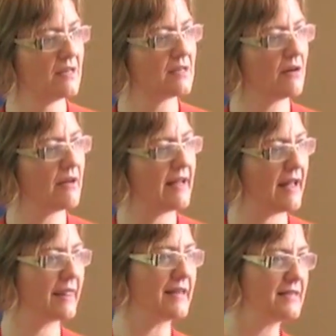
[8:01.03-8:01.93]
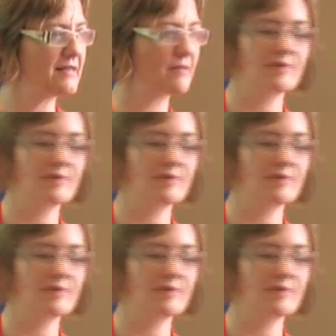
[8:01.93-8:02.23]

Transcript: So this is